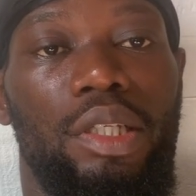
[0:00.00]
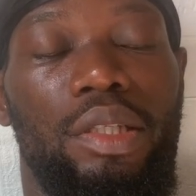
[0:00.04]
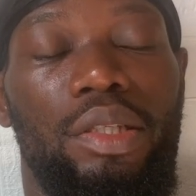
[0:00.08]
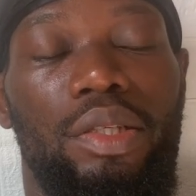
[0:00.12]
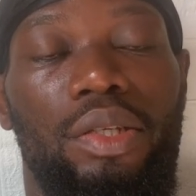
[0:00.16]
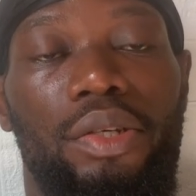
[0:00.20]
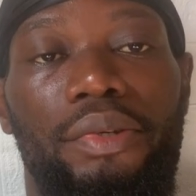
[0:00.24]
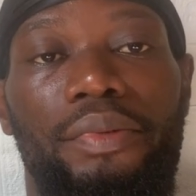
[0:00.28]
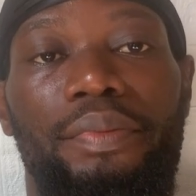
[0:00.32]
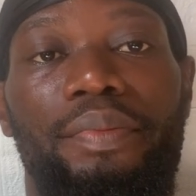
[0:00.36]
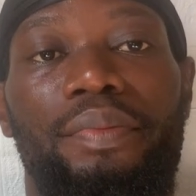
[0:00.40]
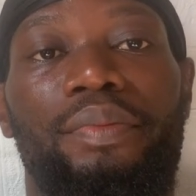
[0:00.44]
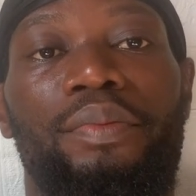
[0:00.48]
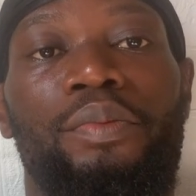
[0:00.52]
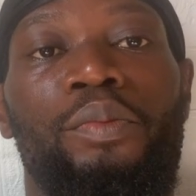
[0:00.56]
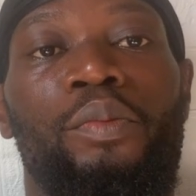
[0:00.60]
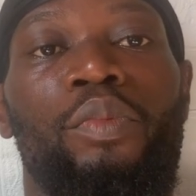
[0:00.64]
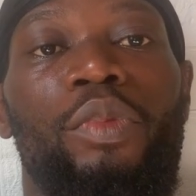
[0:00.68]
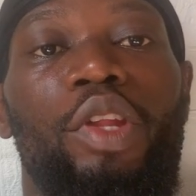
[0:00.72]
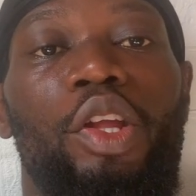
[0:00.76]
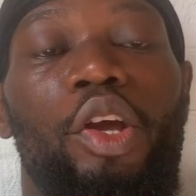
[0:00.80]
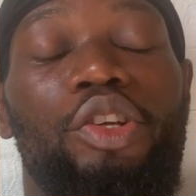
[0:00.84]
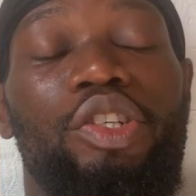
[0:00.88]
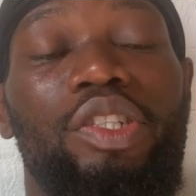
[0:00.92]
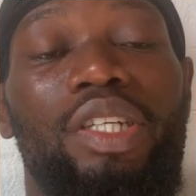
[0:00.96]
So
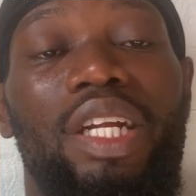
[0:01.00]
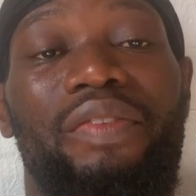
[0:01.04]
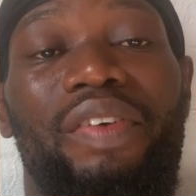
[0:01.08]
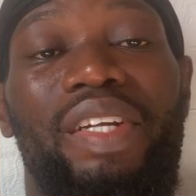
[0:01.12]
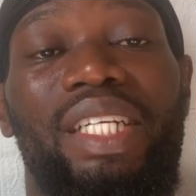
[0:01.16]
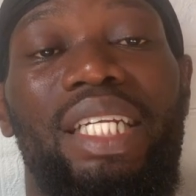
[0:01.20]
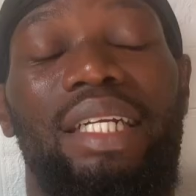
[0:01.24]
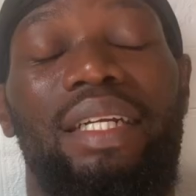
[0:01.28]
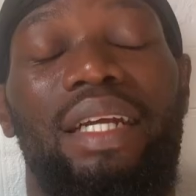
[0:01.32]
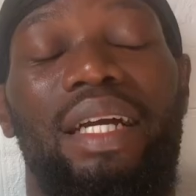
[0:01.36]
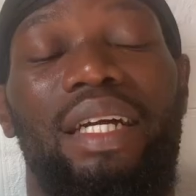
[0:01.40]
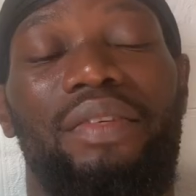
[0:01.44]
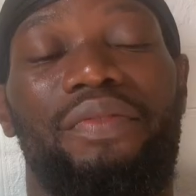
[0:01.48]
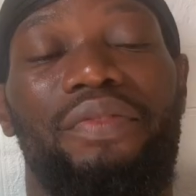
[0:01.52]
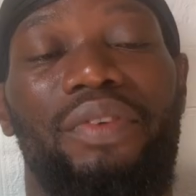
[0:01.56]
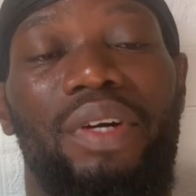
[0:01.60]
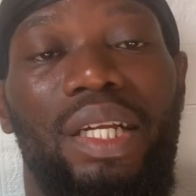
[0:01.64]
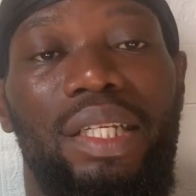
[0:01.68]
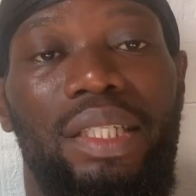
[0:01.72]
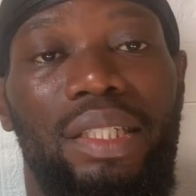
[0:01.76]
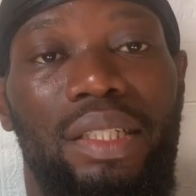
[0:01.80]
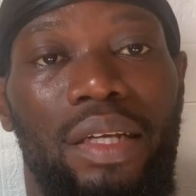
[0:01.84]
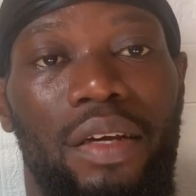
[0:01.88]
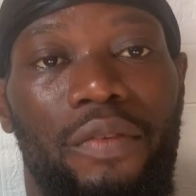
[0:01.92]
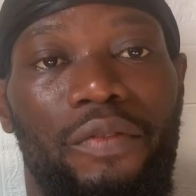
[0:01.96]
version has actually
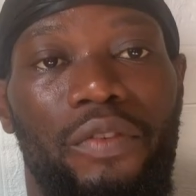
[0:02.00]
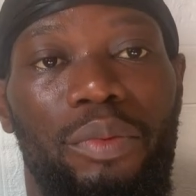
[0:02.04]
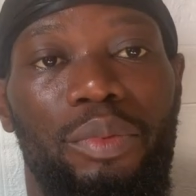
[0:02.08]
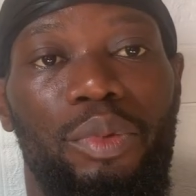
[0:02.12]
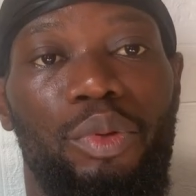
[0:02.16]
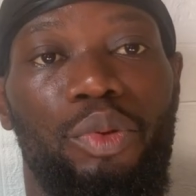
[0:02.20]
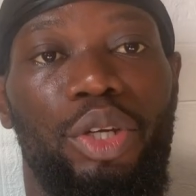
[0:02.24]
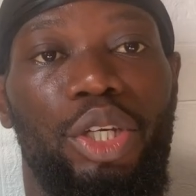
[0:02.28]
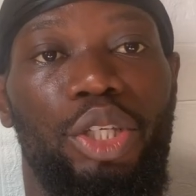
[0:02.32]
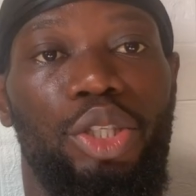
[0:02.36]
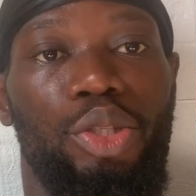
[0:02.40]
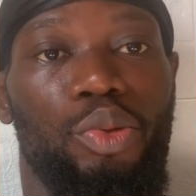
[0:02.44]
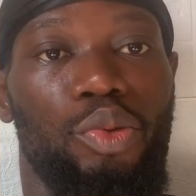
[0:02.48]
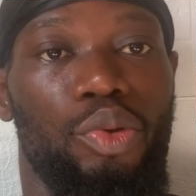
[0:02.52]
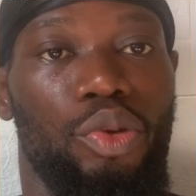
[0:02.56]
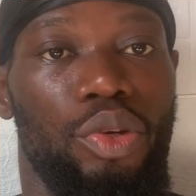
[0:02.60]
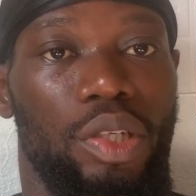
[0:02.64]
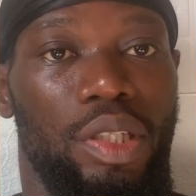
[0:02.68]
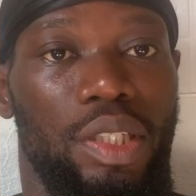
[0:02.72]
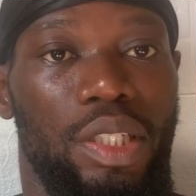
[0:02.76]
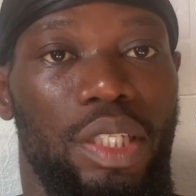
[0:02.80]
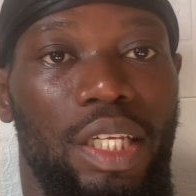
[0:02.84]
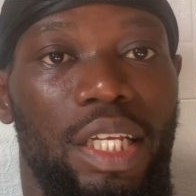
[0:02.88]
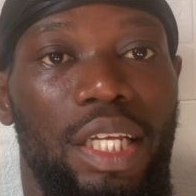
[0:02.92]
advanced now from the way it was.